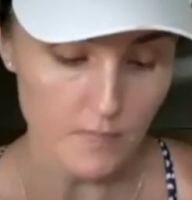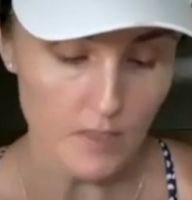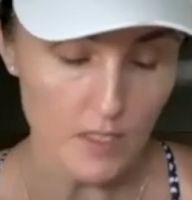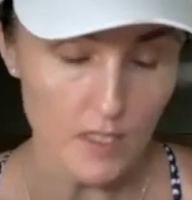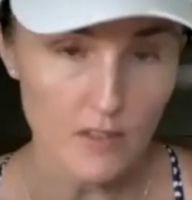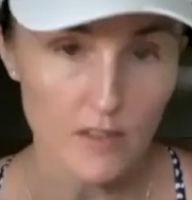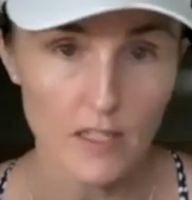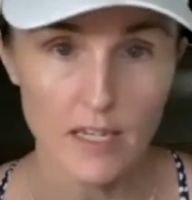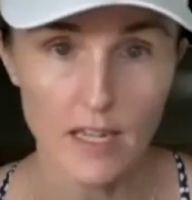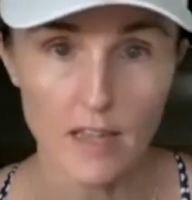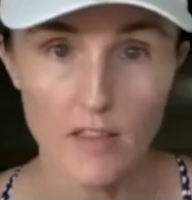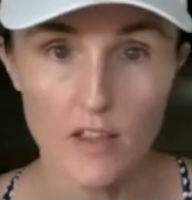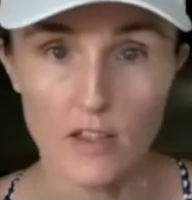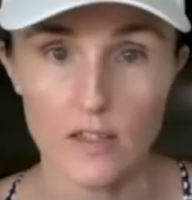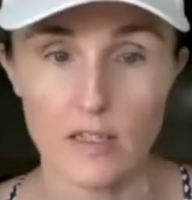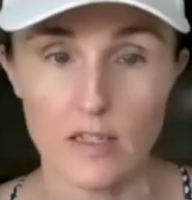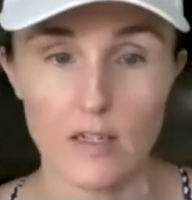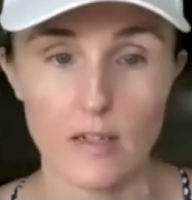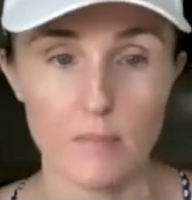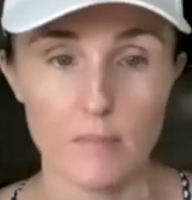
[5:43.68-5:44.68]
Another
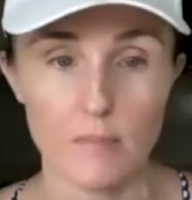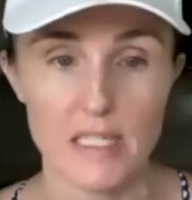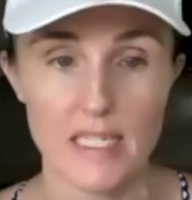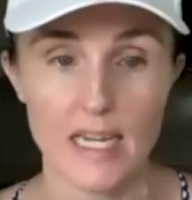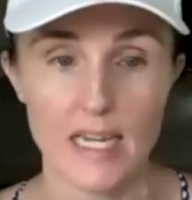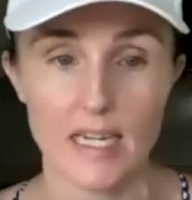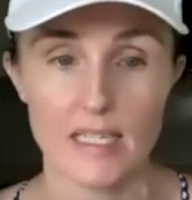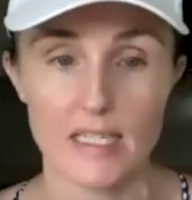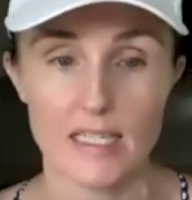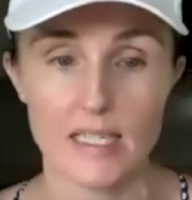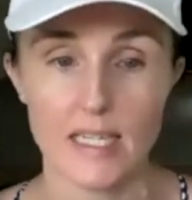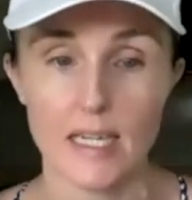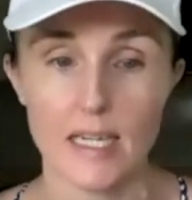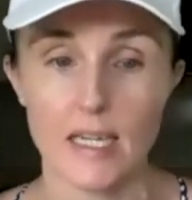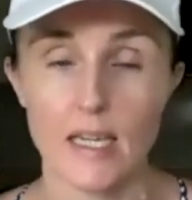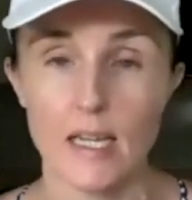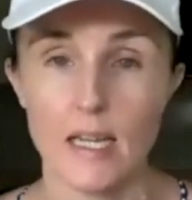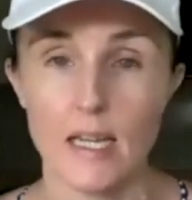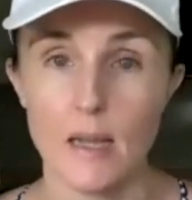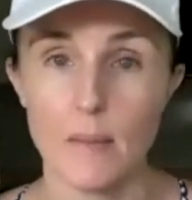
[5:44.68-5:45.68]
mistake I
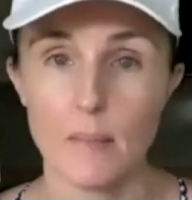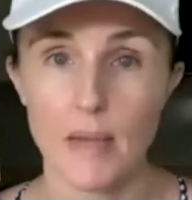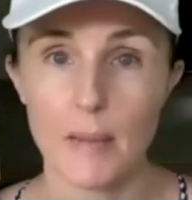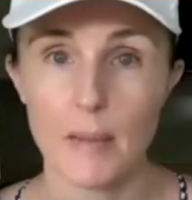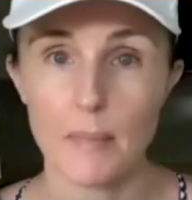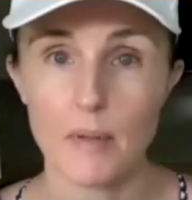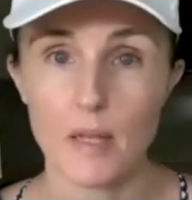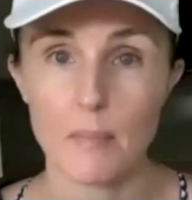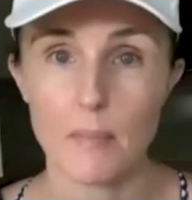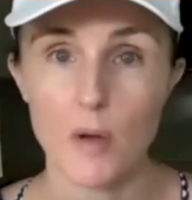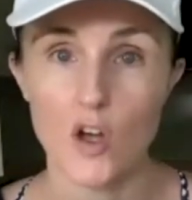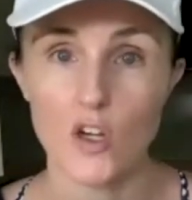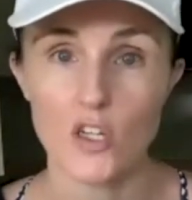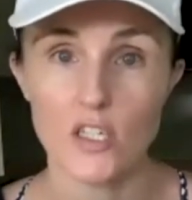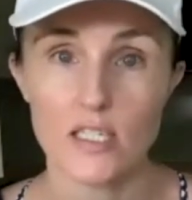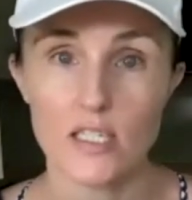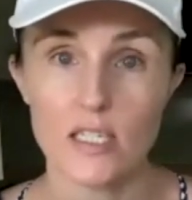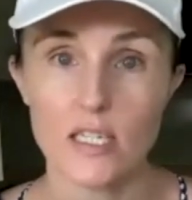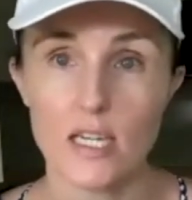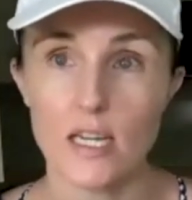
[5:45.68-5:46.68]
see, people are
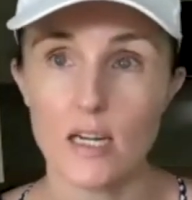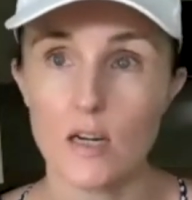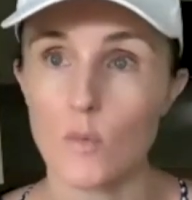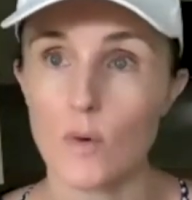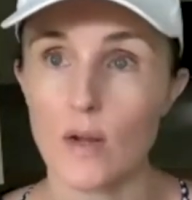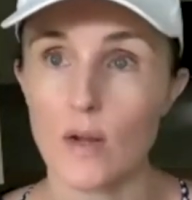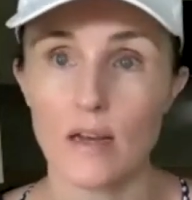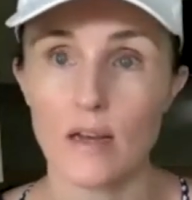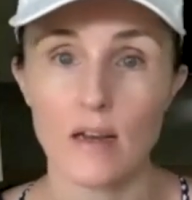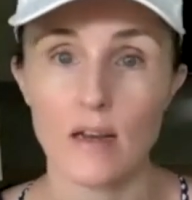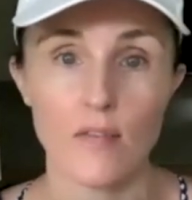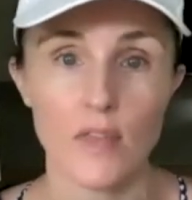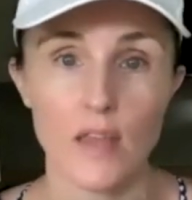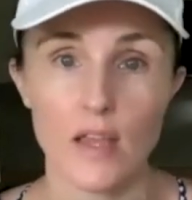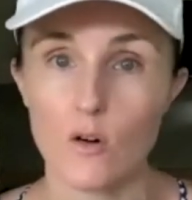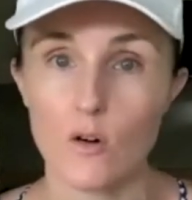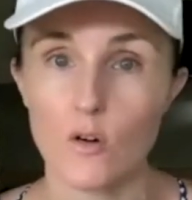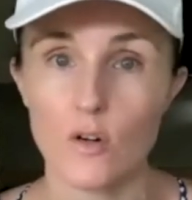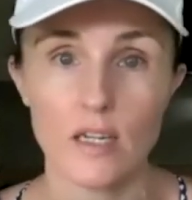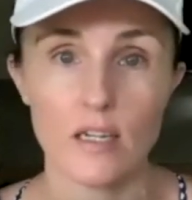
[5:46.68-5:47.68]
posting when
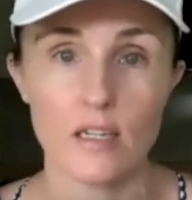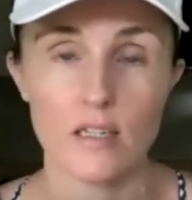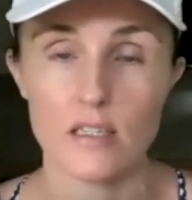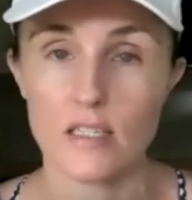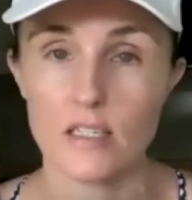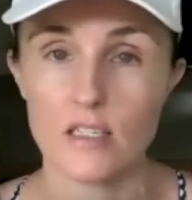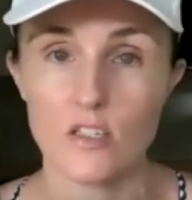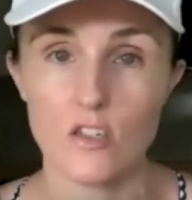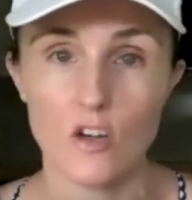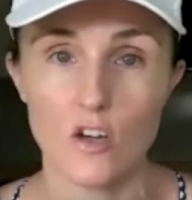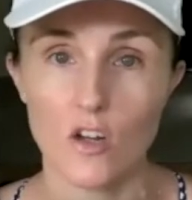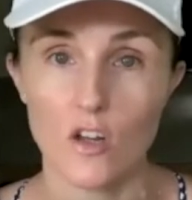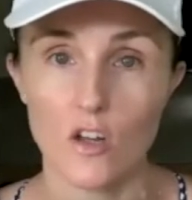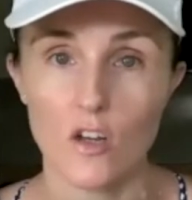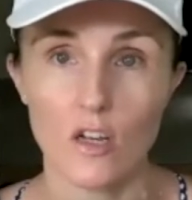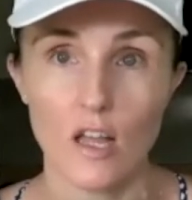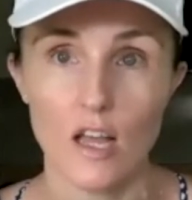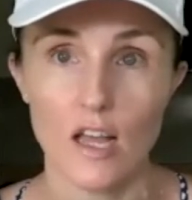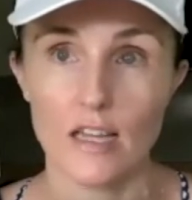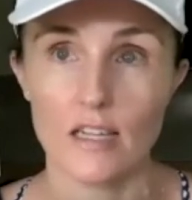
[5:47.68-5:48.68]
their audience is not
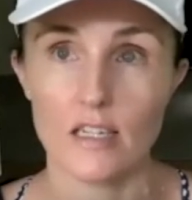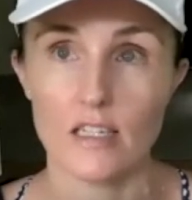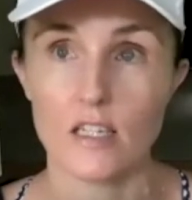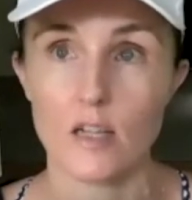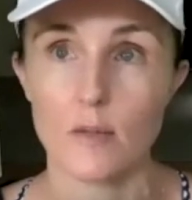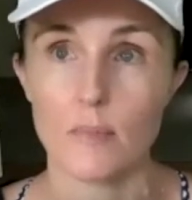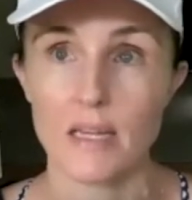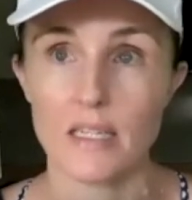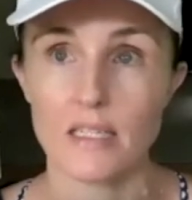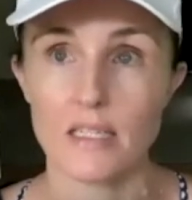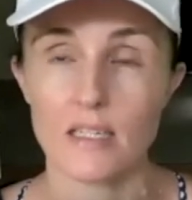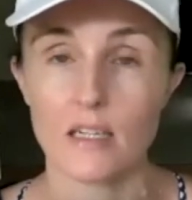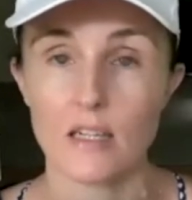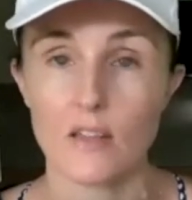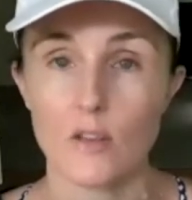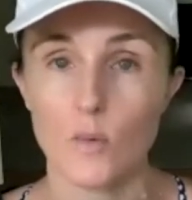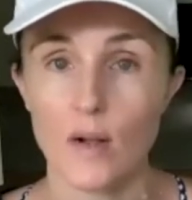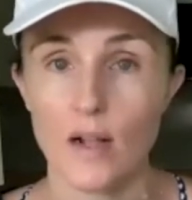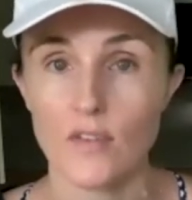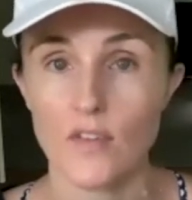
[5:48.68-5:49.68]
online. So basically
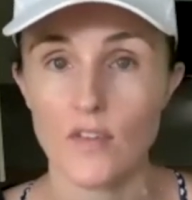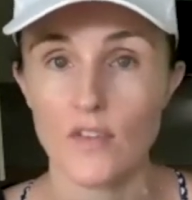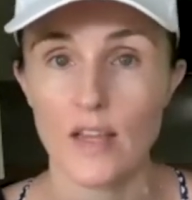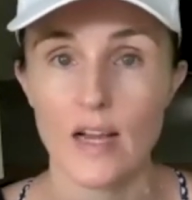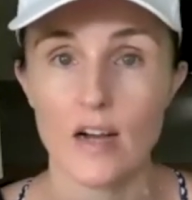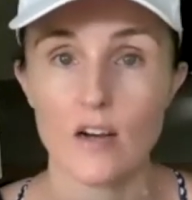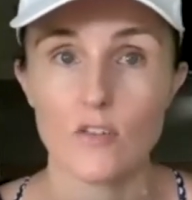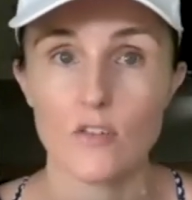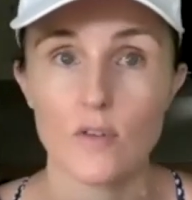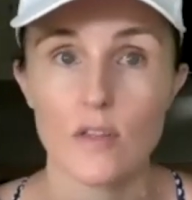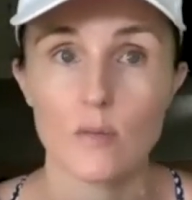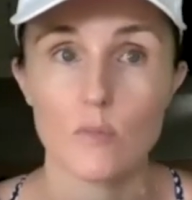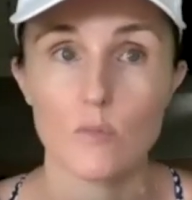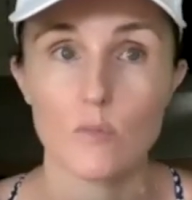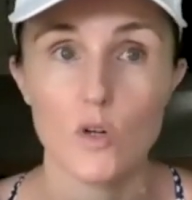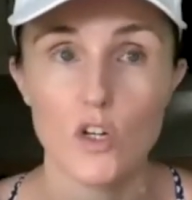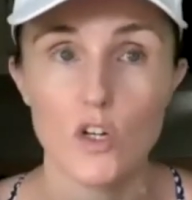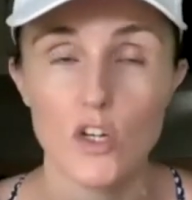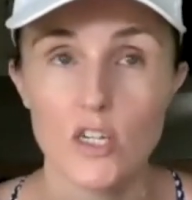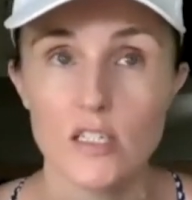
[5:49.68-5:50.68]
the way that the algorithm
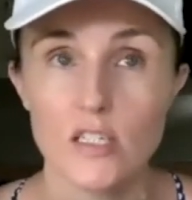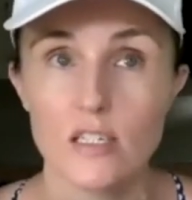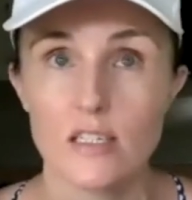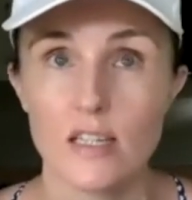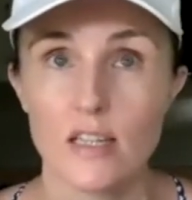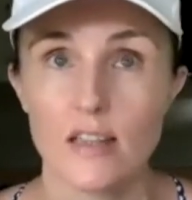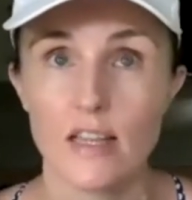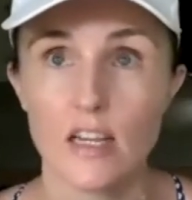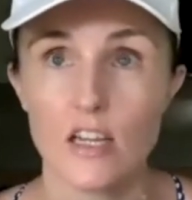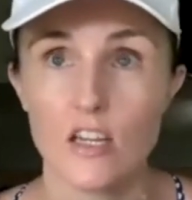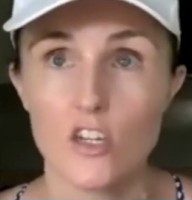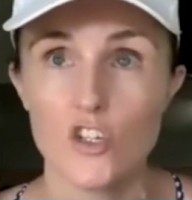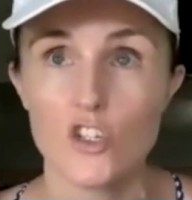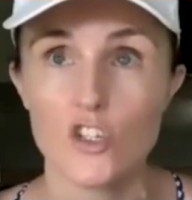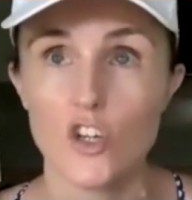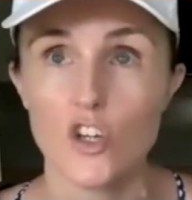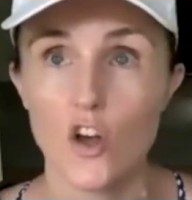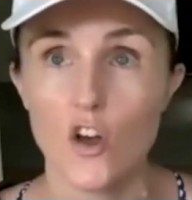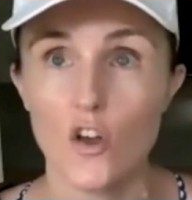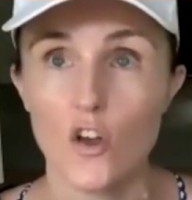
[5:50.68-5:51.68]
works is that they're going to
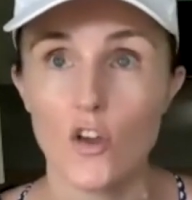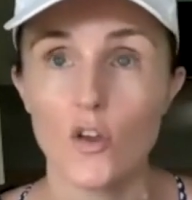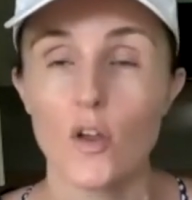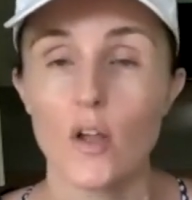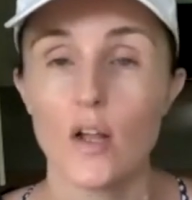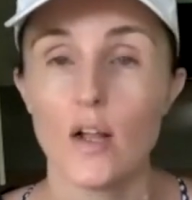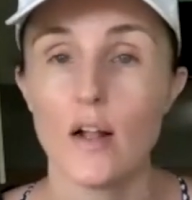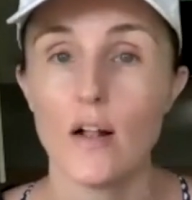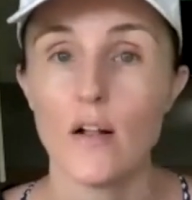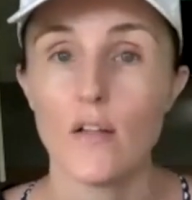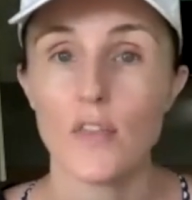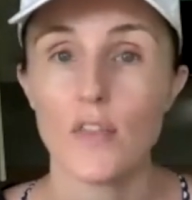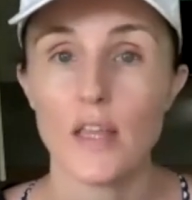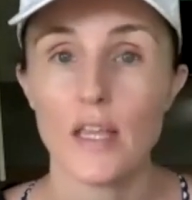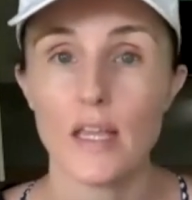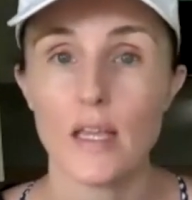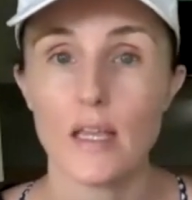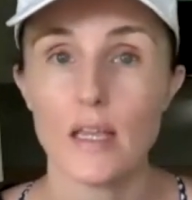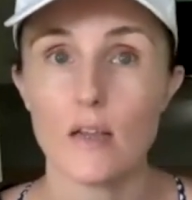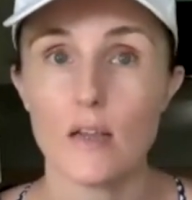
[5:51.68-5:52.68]
show
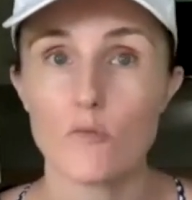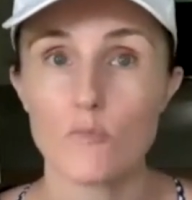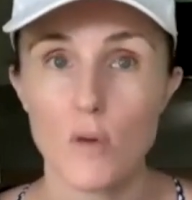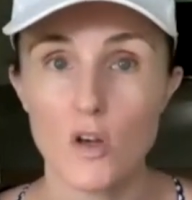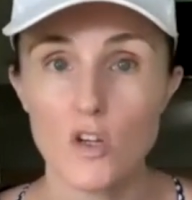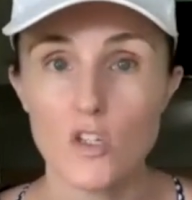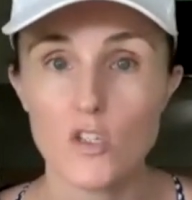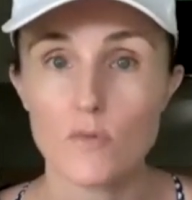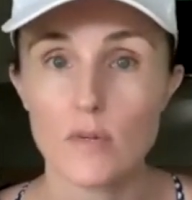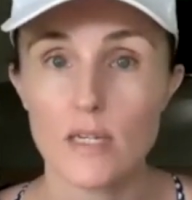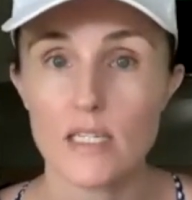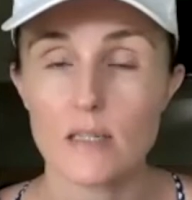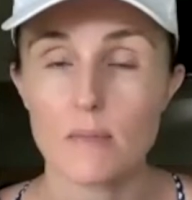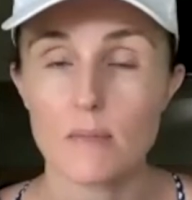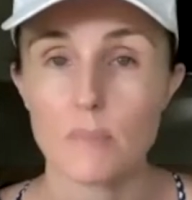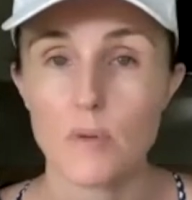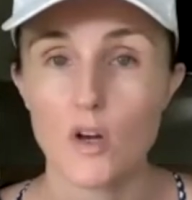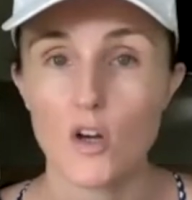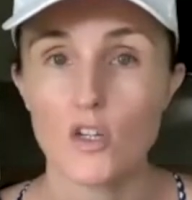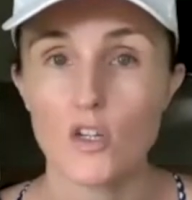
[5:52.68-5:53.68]
the most
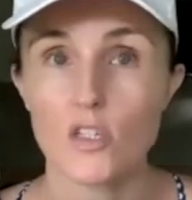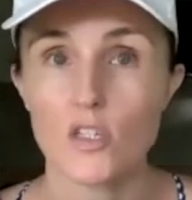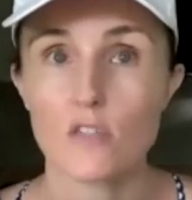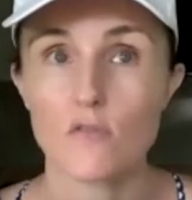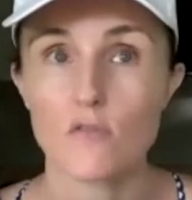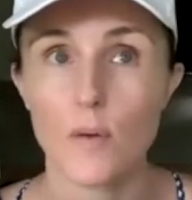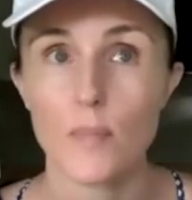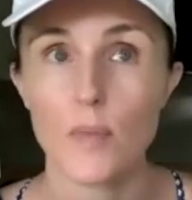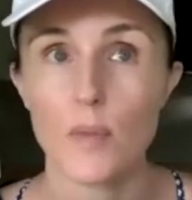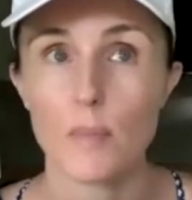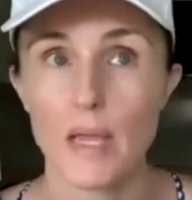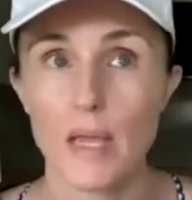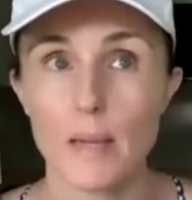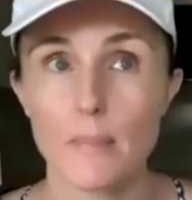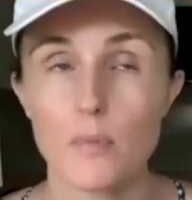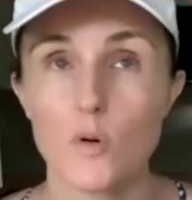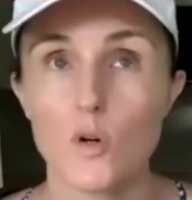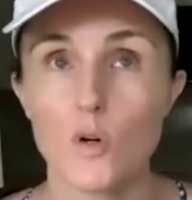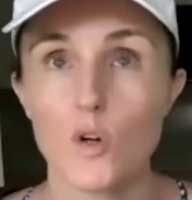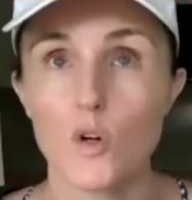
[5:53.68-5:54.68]
recent posts from the
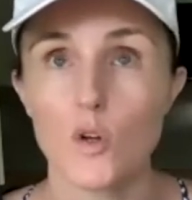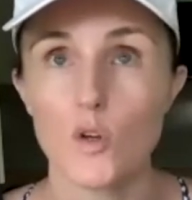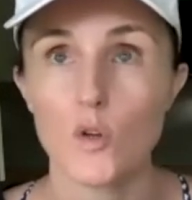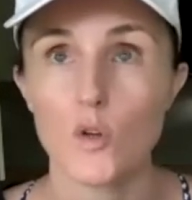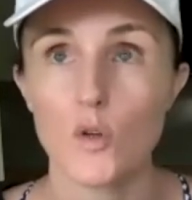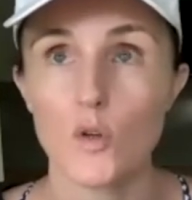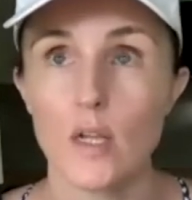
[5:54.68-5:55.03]
people whose